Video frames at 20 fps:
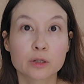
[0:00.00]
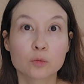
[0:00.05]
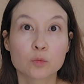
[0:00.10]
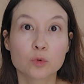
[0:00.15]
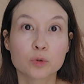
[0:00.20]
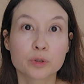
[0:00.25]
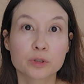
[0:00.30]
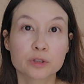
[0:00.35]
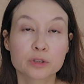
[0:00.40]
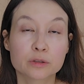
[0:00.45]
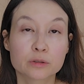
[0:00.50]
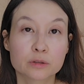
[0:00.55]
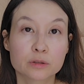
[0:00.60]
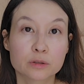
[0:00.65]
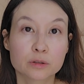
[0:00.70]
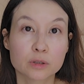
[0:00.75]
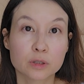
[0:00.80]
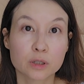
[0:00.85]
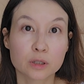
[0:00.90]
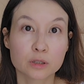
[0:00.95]
with
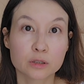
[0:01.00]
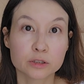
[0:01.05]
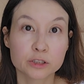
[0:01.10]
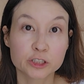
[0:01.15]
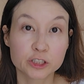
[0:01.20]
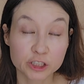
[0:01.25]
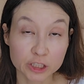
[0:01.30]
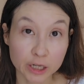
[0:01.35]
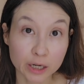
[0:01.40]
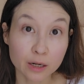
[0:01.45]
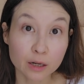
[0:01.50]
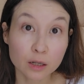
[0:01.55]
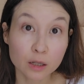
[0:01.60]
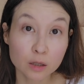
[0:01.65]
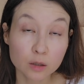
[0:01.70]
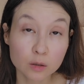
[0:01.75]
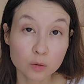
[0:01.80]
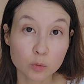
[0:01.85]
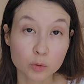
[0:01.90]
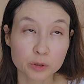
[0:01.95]

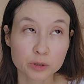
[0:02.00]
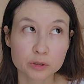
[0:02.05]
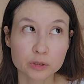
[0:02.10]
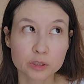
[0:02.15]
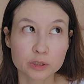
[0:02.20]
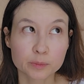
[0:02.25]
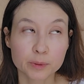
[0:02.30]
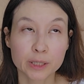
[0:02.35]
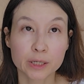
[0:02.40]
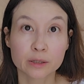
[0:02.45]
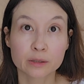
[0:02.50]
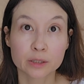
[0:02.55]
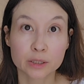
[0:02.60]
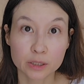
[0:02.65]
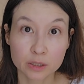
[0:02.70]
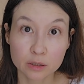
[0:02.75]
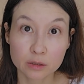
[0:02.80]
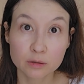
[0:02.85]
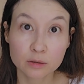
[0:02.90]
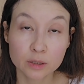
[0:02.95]
JAL or Japan
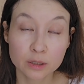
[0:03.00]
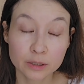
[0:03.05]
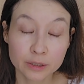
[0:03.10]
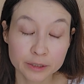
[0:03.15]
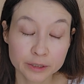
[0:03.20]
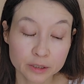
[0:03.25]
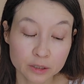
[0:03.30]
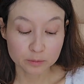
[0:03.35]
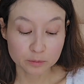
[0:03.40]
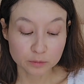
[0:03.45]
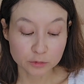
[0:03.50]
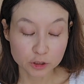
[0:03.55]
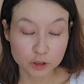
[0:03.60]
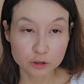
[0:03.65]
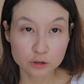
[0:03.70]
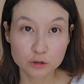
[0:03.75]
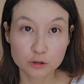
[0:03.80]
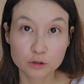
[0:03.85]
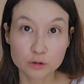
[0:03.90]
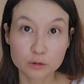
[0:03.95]
Airline.
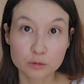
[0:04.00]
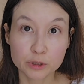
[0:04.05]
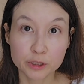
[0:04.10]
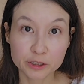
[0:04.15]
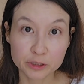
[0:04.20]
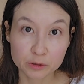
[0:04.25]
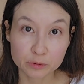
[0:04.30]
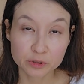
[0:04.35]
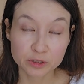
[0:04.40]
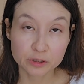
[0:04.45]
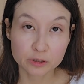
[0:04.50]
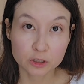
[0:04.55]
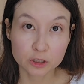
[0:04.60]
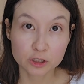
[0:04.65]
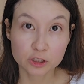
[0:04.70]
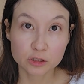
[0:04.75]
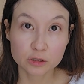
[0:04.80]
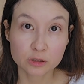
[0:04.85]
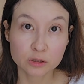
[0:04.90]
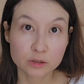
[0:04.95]
Due to heat
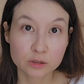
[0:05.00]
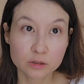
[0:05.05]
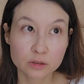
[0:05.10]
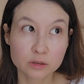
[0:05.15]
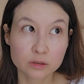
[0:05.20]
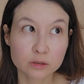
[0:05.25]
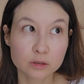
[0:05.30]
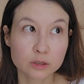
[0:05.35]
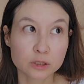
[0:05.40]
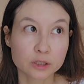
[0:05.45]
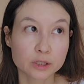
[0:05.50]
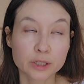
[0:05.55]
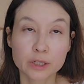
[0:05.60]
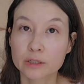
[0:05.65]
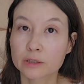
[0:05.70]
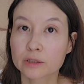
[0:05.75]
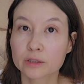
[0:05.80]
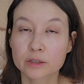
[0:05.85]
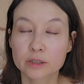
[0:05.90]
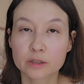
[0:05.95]
restrictions, Air
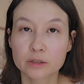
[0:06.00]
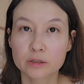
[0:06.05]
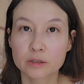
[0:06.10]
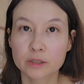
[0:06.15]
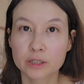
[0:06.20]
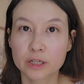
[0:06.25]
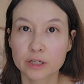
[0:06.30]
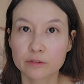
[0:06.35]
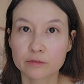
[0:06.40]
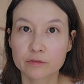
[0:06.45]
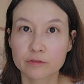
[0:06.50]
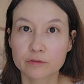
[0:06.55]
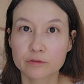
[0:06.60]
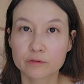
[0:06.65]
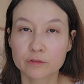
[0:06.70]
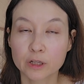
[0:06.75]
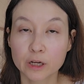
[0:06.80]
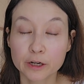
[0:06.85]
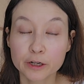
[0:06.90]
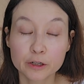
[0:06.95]
Canada can't
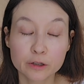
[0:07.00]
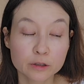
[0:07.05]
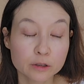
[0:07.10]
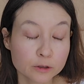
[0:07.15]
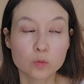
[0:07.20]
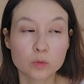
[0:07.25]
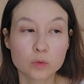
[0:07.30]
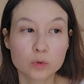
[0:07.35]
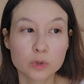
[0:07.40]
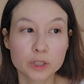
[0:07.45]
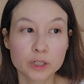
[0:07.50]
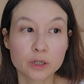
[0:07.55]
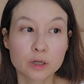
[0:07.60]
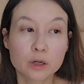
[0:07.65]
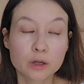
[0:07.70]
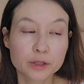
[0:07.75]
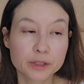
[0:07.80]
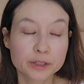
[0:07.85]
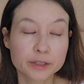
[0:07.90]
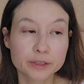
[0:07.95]
fly her. In
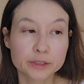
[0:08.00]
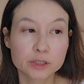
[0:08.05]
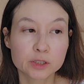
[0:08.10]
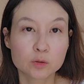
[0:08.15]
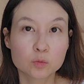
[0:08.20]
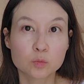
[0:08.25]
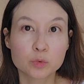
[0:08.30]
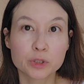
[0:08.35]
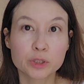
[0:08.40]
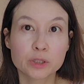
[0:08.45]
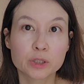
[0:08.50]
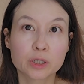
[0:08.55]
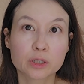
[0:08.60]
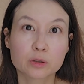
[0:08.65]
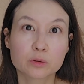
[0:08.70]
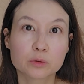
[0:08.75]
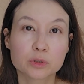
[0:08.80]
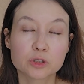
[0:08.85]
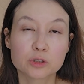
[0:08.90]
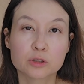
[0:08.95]
our case, we had
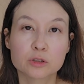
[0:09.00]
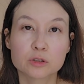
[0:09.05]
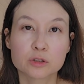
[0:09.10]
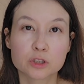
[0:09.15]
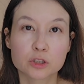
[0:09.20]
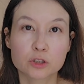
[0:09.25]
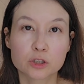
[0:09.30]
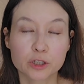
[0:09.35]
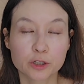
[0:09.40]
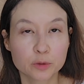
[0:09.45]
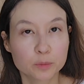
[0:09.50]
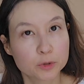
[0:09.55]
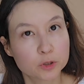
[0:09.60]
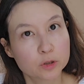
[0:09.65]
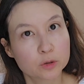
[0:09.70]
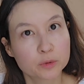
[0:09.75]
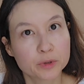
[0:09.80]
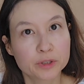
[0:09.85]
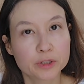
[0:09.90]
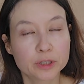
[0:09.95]
originally tried to book
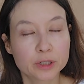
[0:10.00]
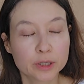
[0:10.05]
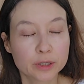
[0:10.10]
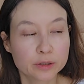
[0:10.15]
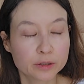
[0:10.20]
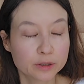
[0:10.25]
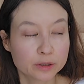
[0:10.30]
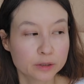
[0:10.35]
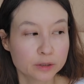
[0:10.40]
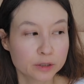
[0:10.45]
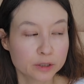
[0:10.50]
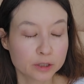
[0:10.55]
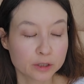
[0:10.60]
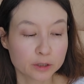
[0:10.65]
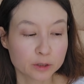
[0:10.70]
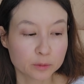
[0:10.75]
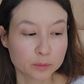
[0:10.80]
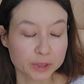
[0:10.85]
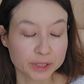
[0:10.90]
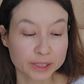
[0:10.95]
her with Air Canada,
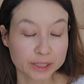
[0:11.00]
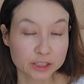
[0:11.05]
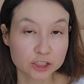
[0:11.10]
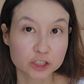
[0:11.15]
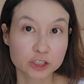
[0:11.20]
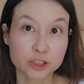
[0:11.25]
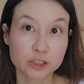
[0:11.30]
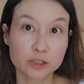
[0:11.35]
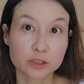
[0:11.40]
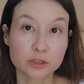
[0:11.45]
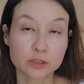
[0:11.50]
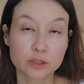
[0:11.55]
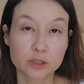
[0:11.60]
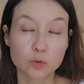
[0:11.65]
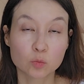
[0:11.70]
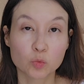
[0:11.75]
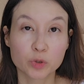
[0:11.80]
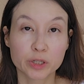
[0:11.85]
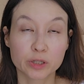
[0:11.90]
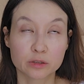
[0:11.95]
and that changed,
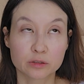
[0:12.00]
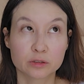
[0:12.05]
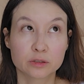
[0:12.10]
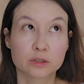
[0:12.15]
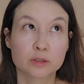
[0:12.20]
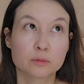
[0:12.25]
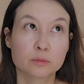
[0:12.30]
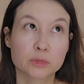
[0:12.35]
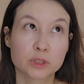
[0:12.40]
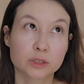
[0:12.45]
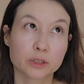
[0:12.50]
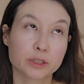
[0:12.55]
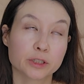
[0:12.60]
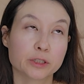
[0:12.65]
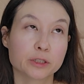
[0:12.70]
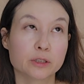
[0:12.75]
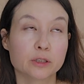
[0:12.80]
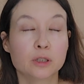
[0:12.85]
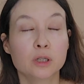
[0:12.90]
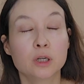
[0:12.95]
and we had to submit a